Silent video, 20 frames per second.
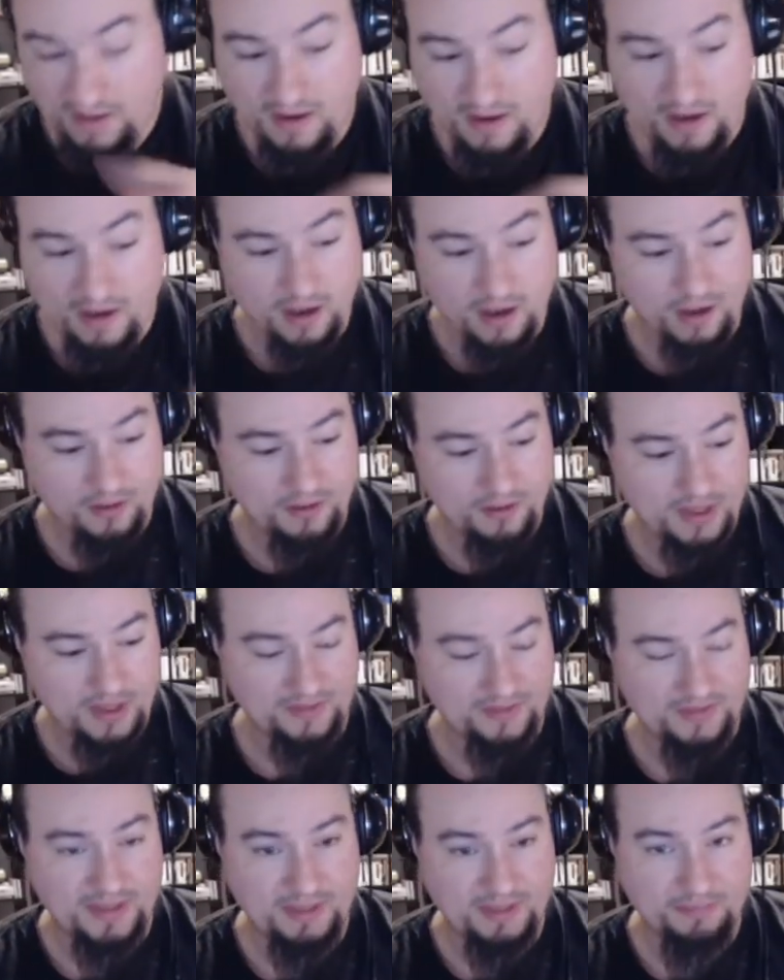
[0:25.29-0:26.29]

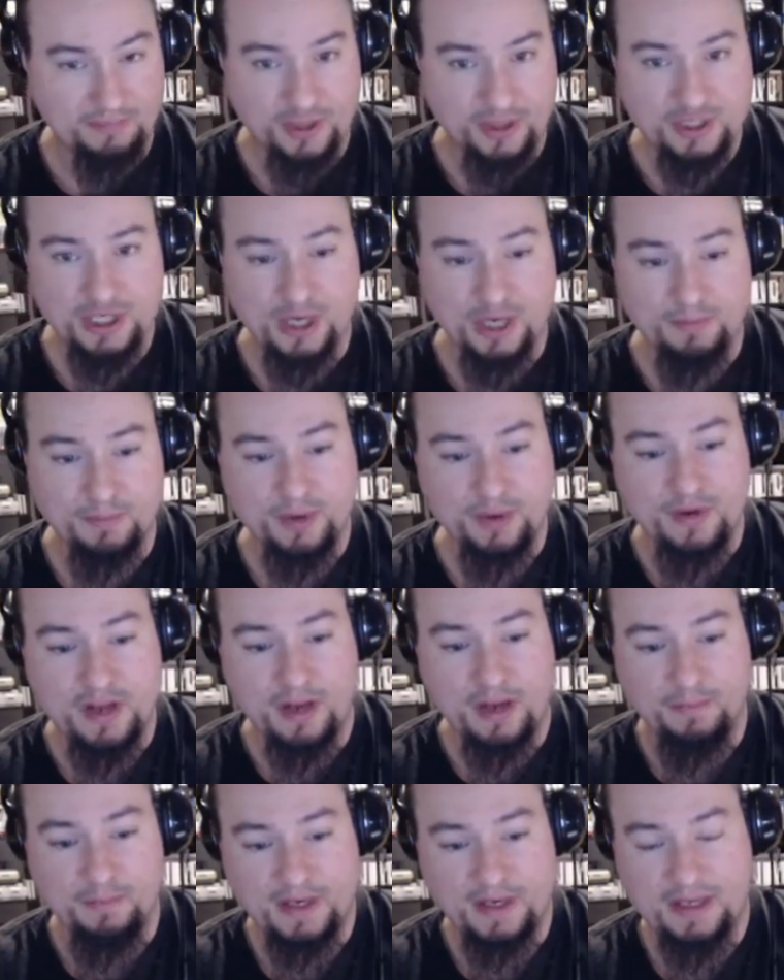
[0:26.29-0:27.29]
Alright, the Berkshire Brewing
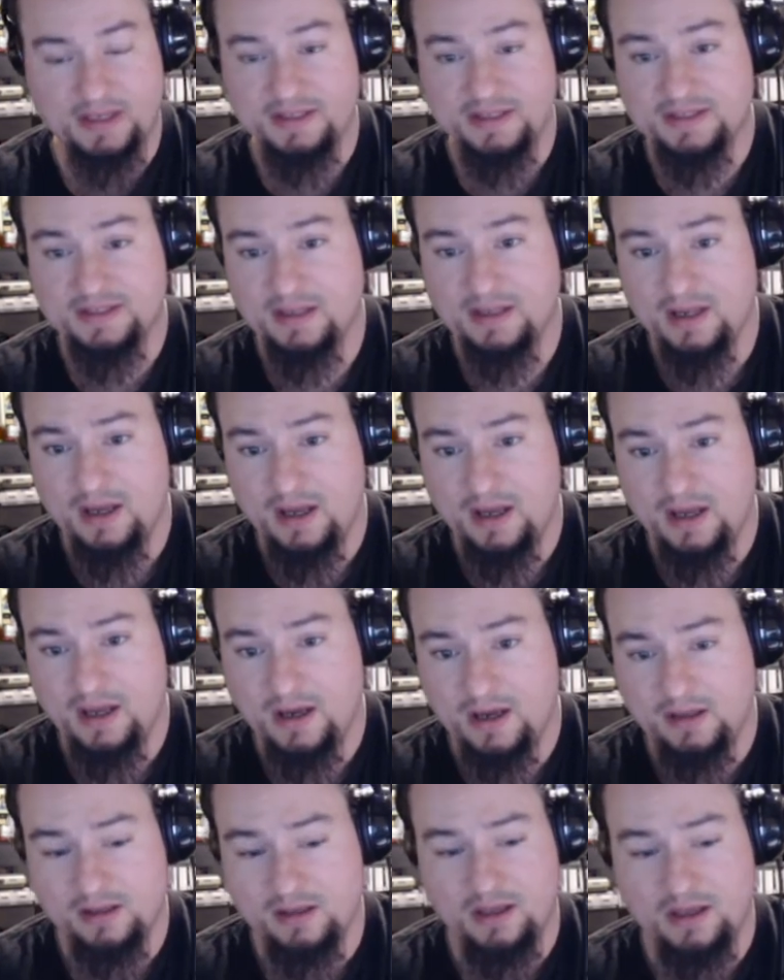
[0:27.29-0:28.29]
Company's
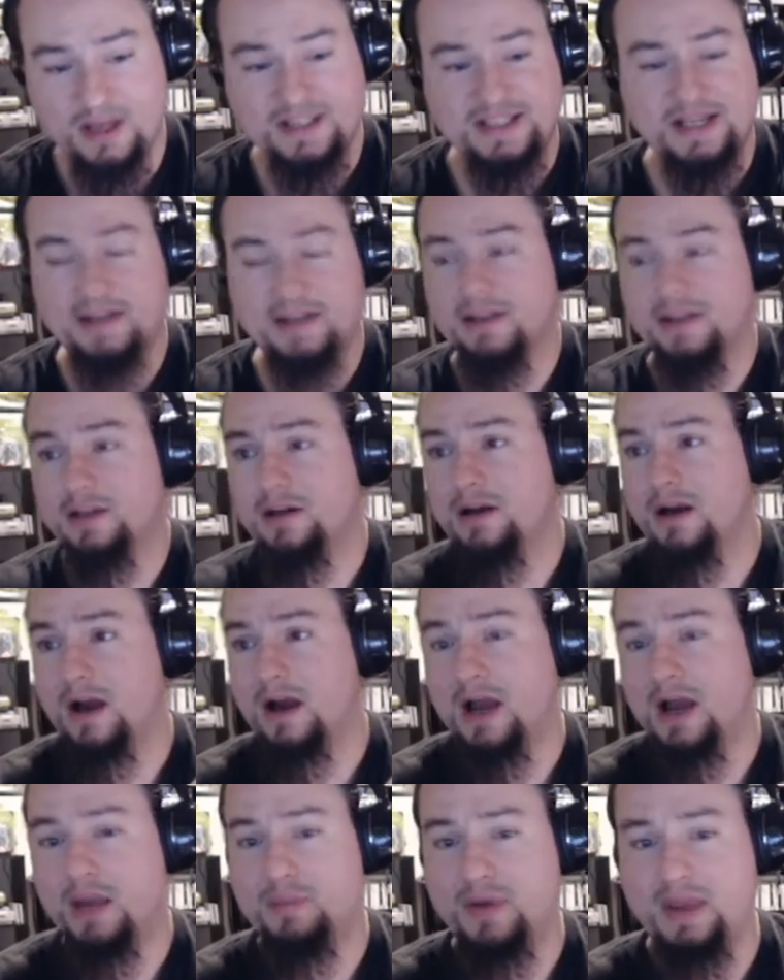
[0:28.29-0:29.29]
Lost Sailor
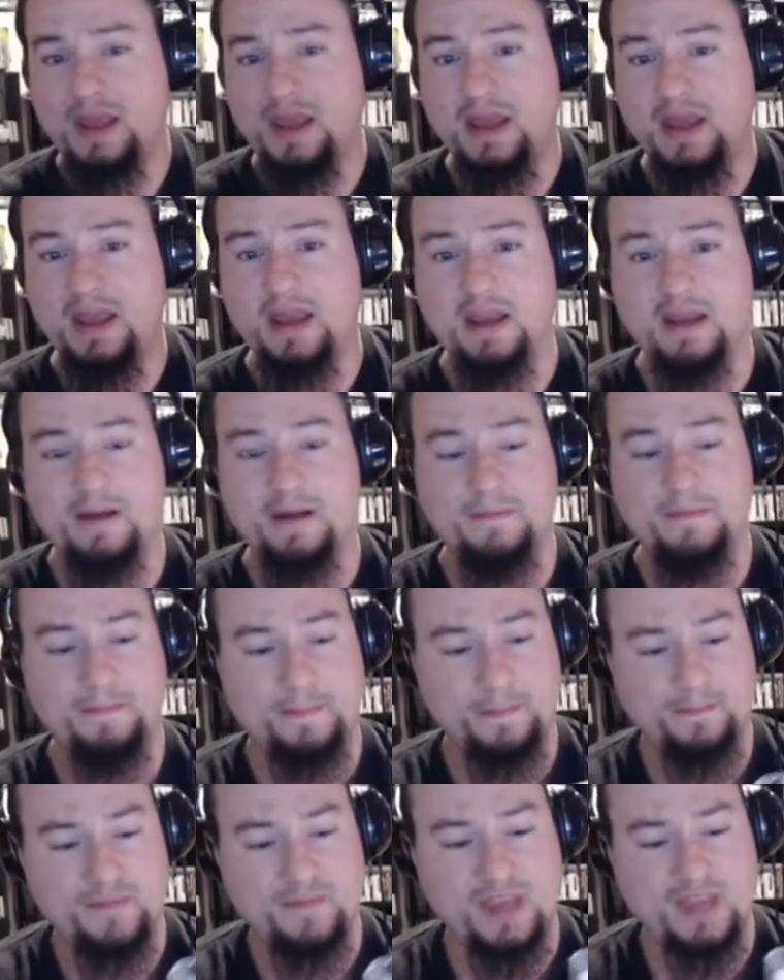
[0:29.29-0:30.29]
IPA
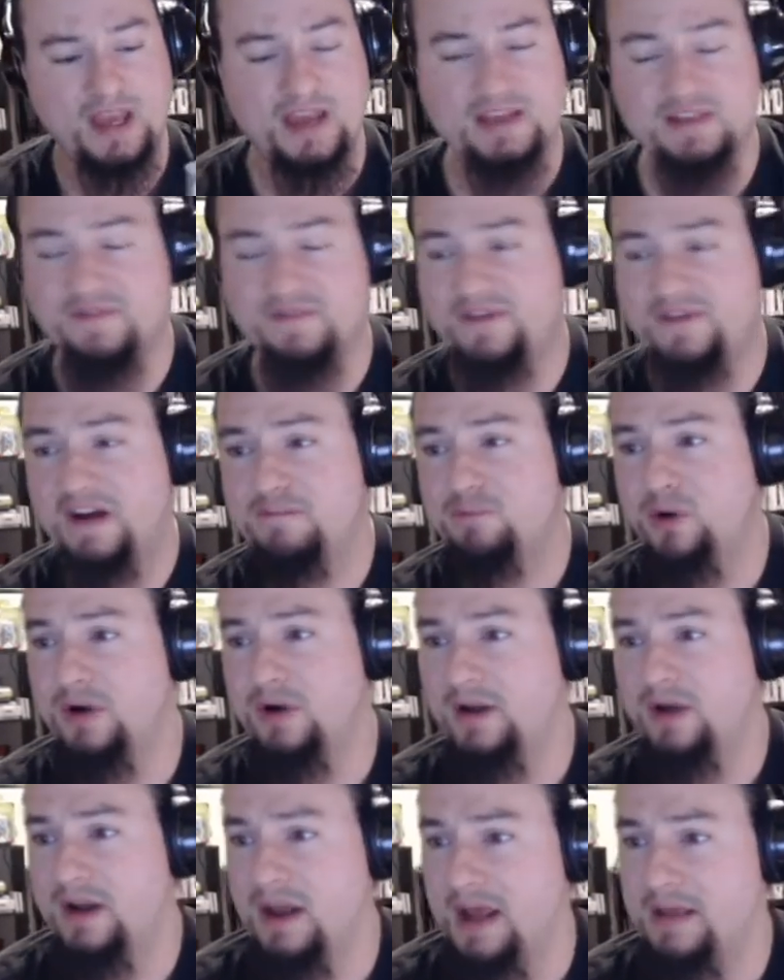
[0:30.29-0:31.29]
has a
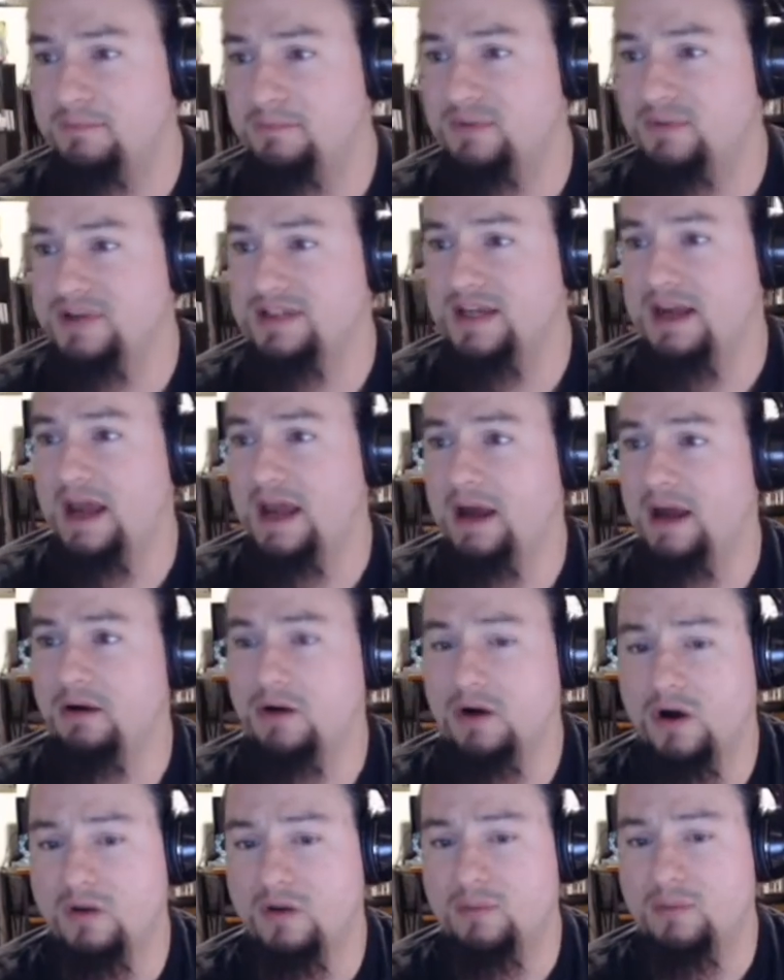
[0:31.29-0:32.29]
5.8%
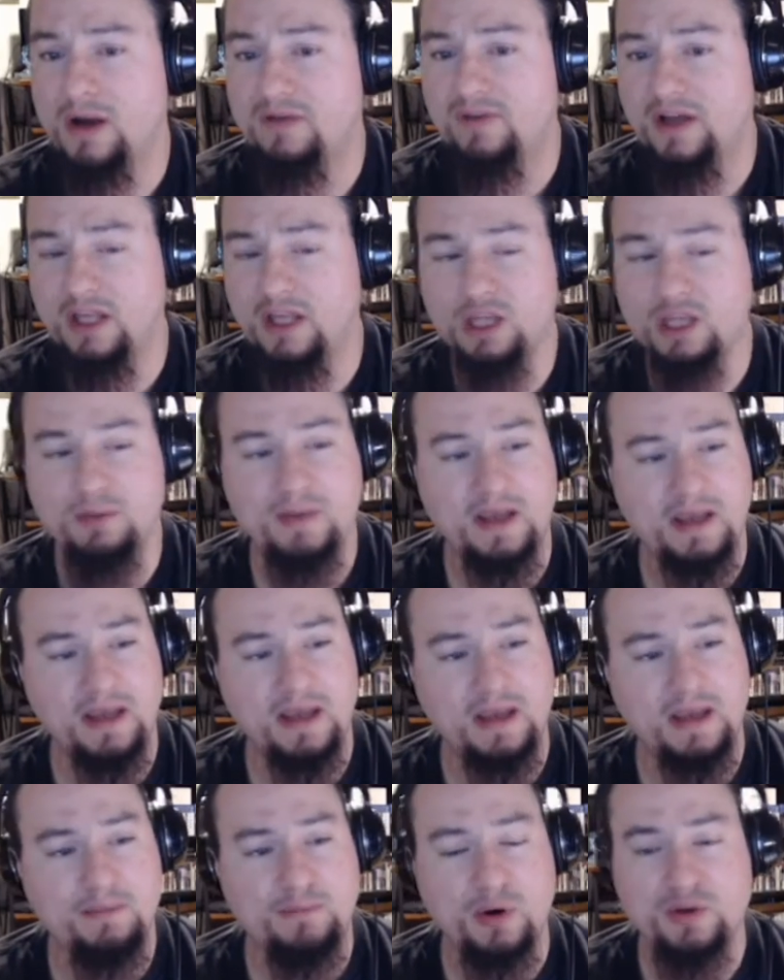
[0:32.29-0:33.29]
alcohol by volume
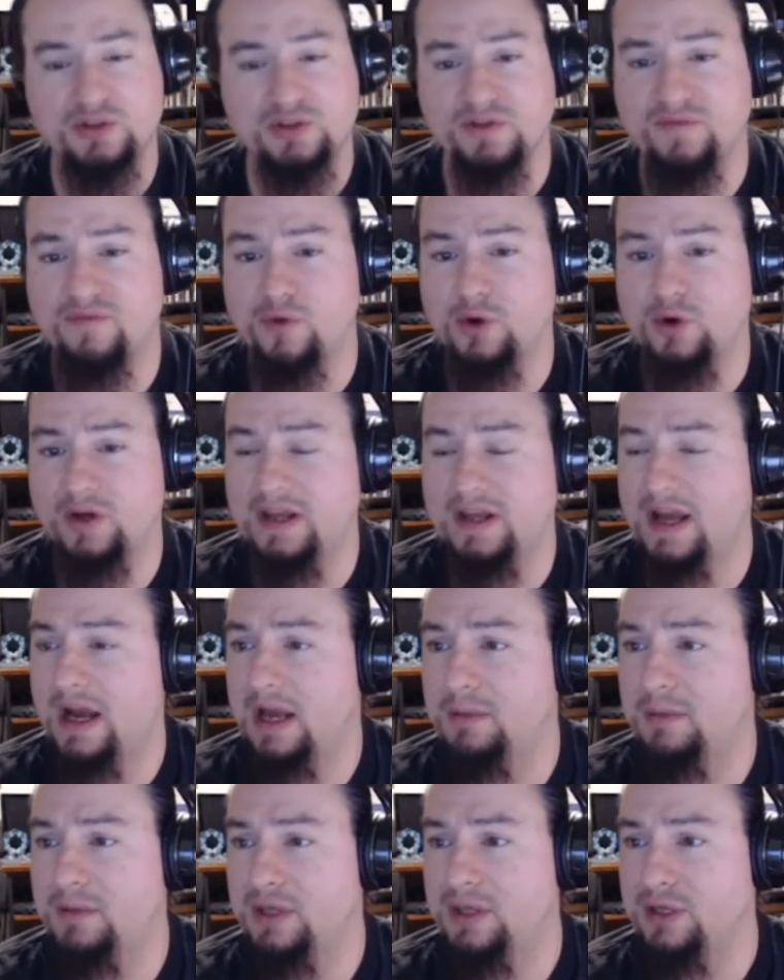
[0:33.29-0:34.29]
and boasts of 40
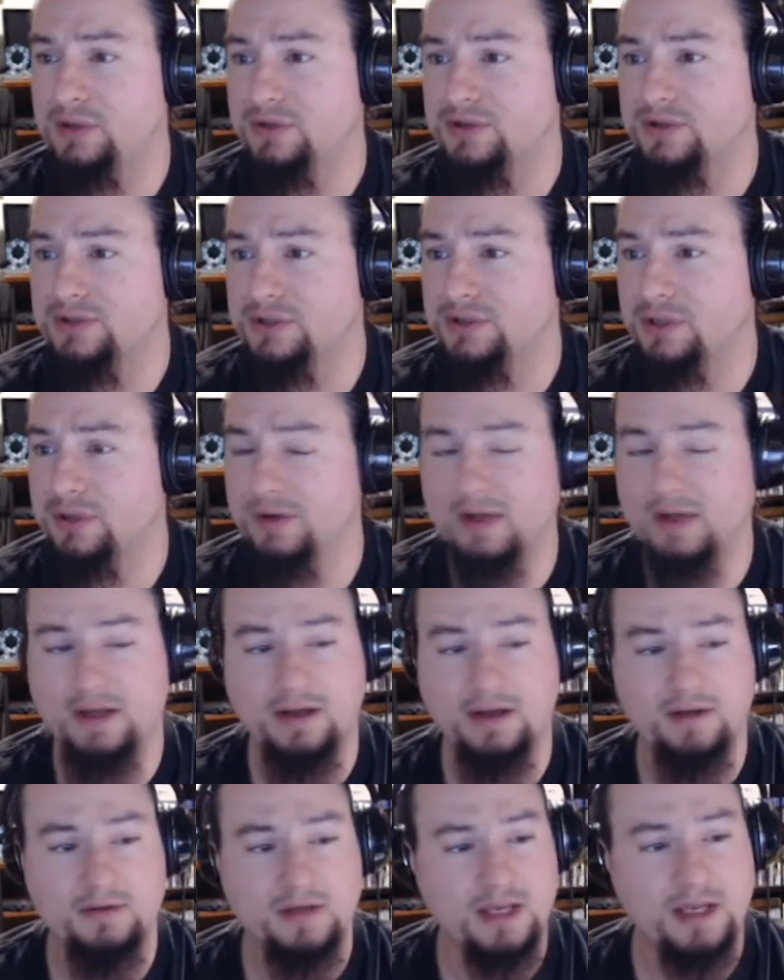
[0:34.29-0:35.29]
IBUs, so
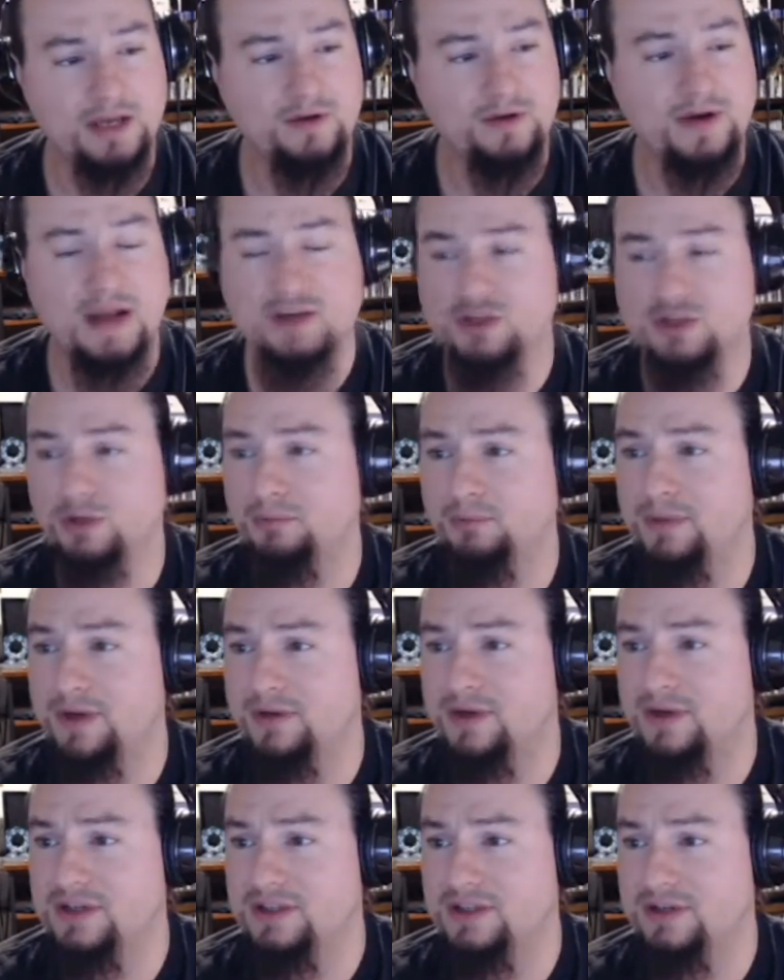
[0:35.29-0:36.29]
international
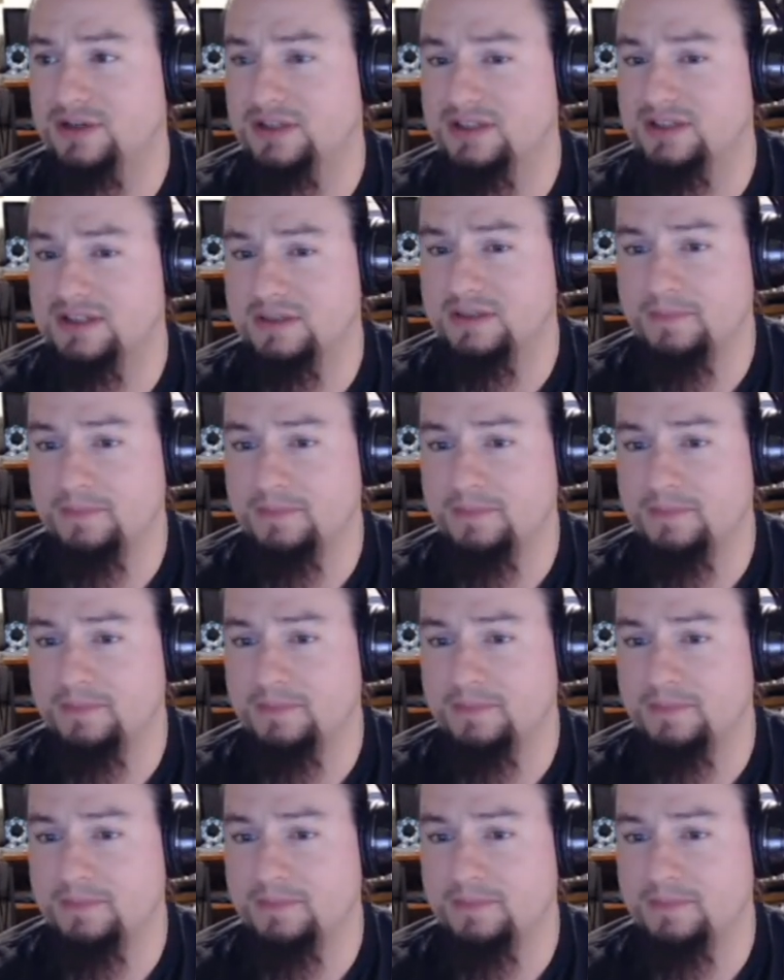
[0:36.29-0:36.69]
bitterness units.